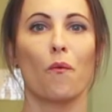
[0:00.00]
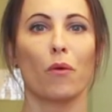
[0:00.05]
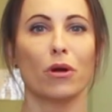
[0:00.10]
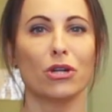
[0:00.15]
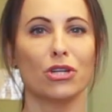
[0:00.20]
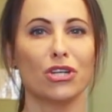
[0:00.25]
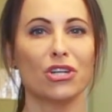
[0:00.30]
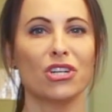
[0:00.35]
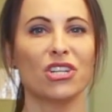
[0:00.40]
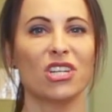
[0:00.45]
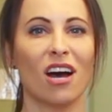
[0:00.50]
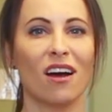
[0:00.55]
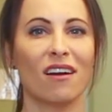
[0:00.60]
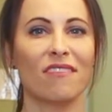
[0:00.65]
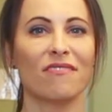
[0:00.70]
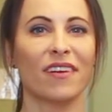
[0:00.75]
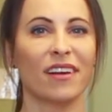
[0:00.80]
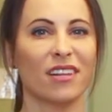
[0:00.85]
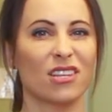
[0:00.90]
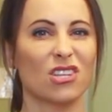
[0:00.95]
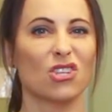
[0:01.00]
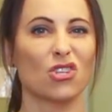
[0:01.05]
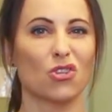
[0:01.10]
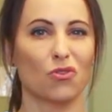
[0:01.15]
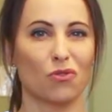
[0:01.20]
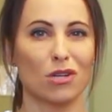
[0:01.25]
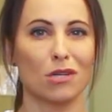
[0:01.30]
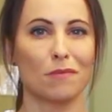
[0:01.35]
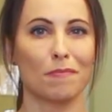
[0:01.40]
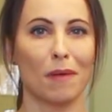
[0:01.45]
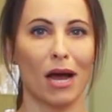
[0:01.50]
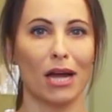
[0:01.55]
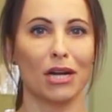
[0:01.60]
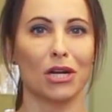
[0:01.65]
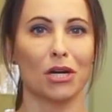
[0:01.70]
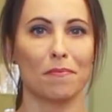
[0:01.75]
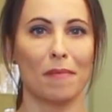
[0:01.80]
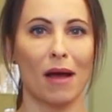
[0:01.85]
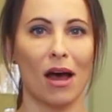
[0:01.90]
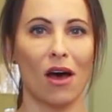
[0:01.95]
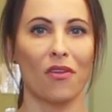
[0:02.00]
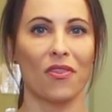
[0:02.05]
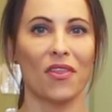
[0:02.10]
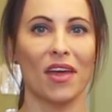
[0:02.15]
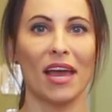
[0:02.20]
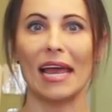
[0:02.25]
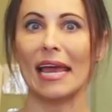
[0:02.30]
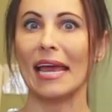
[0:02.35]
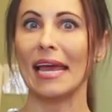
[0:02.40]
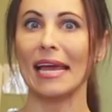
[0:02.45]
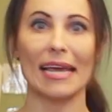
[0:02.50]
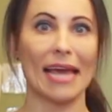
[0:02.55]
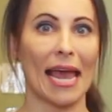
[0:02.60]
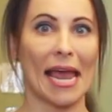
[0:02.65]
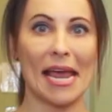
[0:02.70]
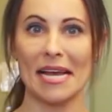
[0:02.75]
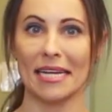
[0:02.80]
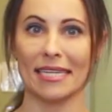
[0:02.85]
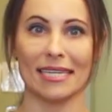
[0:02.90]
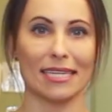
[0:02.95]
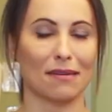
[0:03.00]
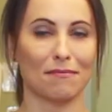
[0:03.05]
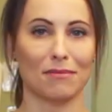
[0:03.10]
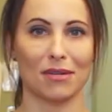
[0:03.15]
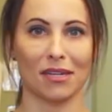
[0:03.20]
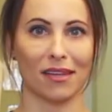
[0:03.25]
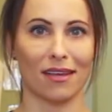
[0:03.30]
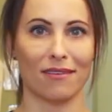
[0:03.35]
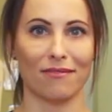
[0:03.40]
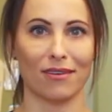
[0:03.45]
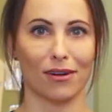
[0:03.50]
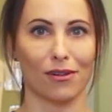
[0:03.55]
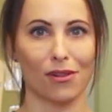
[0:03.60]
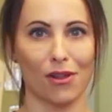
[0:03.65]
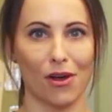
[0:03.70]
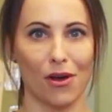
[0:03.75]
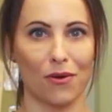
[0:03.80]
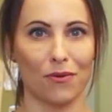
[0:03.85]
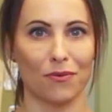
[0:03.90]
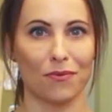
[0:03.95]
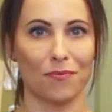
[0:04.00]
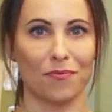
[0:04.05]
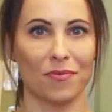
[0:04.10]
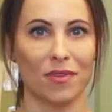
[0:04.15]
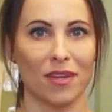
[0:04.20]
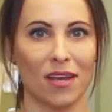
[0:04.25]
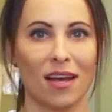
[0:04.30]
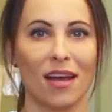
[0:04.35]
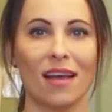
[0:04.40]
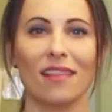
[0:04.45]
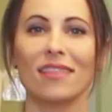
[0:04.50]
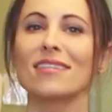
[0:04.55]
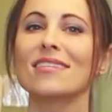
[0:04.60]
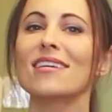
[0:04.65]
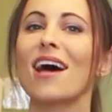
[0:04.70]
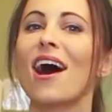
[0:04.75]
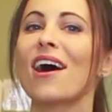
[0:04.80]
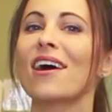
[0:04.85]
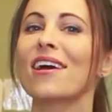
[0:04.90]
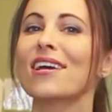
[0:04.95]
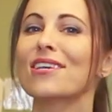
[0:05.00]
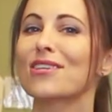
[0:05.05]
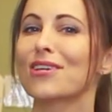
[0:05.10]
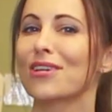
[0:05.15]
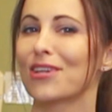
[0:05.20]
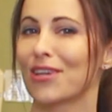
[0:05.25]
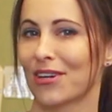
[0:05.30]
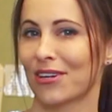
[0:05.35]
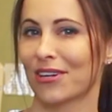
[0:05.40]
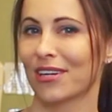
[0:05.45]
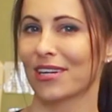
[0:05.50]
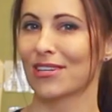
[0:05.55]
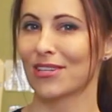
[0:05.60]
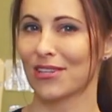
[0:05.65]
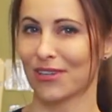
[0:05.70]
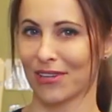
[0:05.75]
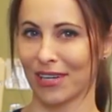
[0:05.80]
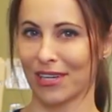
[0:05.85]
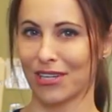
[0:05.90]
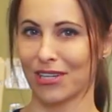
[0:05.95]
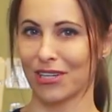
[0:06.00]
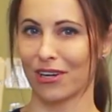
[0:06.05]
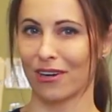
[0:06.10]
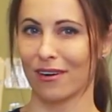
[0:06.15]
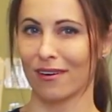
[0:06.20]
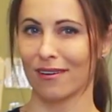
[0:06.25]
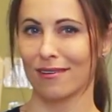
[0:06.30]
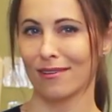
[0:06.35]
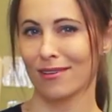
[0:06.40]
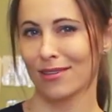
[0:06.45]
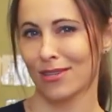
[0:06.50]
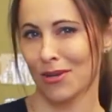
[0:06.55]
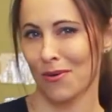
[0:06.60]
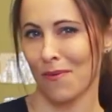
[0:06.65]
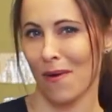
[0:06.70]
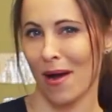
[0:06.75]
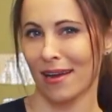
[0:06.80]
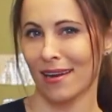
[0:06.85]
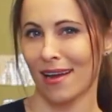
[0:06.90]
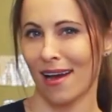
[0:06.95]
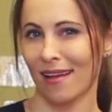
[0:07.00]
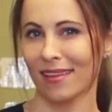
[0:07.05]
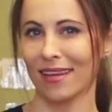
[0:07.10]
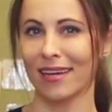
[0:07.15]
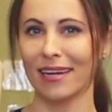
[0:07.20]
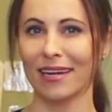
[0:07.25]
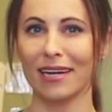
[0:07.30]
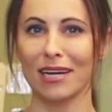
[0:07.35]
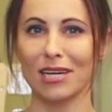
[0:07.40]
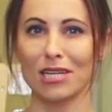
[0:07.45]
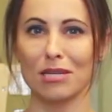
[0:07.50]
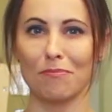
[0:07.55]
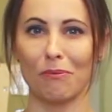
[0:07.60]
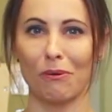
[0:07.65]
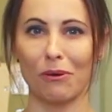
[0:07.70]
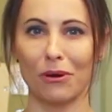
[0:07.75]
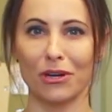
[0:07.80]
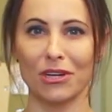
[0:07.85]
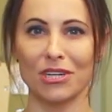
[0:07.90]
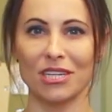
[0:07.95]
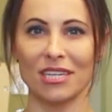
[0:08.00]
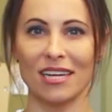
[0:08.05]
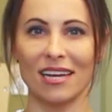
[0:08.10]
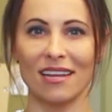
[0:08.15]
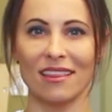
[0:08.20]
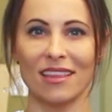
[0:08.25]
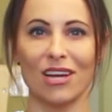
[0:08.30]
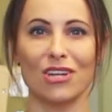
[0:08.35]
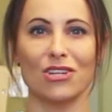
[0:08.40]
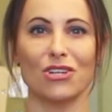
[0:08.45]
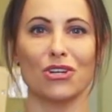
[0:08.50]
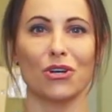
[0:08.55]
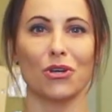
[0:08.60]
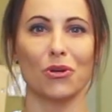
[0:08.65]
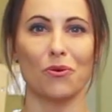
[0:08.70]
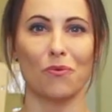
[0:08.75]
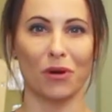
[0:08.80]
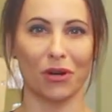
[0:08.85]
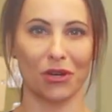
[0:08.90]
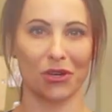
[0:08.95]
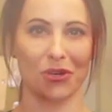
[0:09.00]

once your tongue finds a sore spot in your mouth, it can't seem to leave it alone? The tongue is a curious creature, so why not let it explore your teeth and show you where